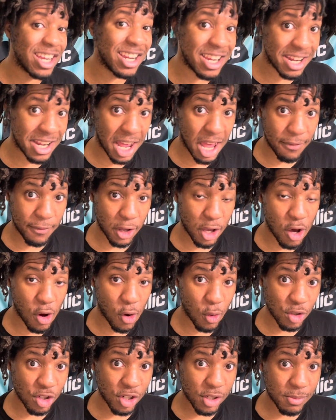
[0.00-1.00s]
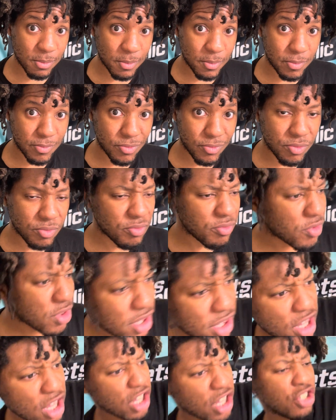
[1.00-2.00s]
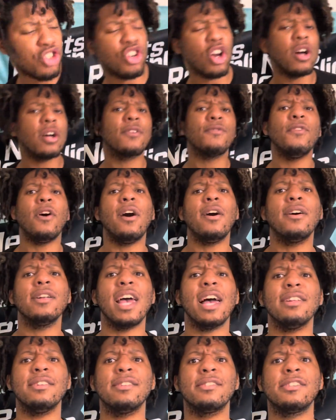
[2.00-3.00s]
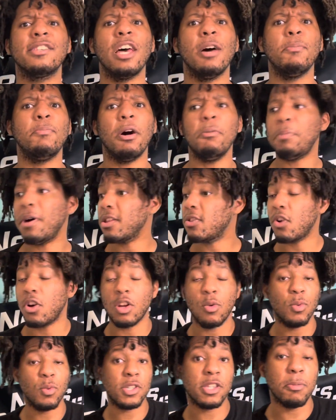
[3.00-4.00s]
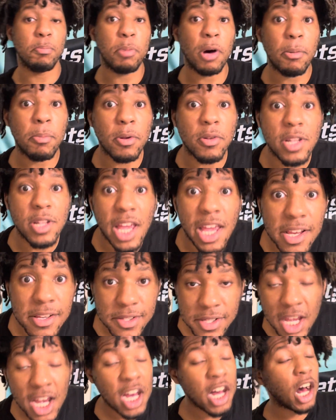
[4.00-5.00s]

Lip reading: didn't have a coach. Jacques Vaughn had to step up. I thought it was the bubble days.